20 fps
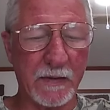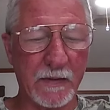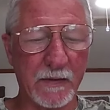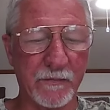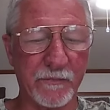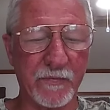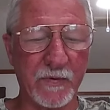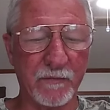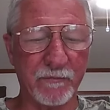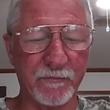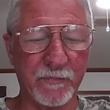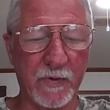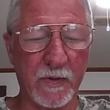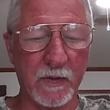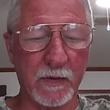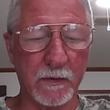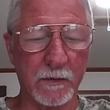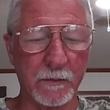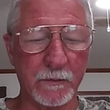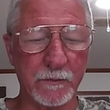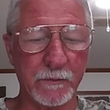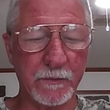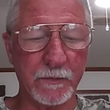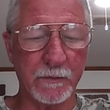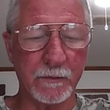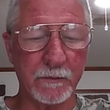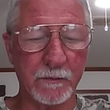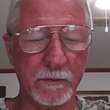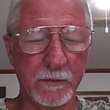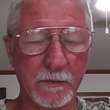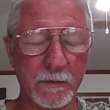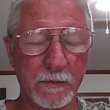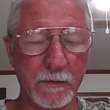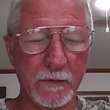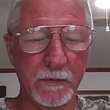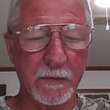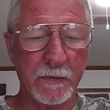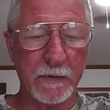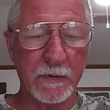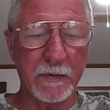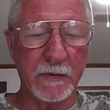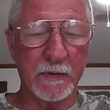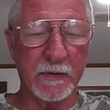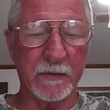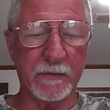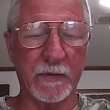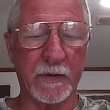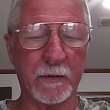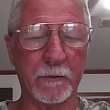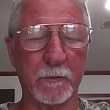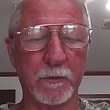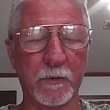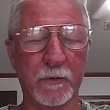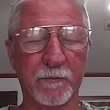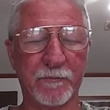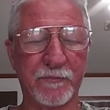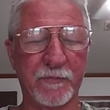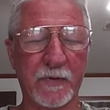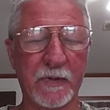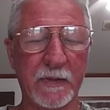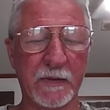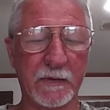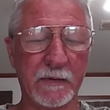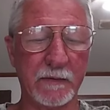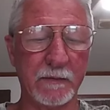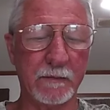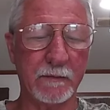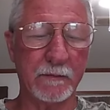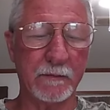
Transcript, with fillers: as they followed and they were afraid.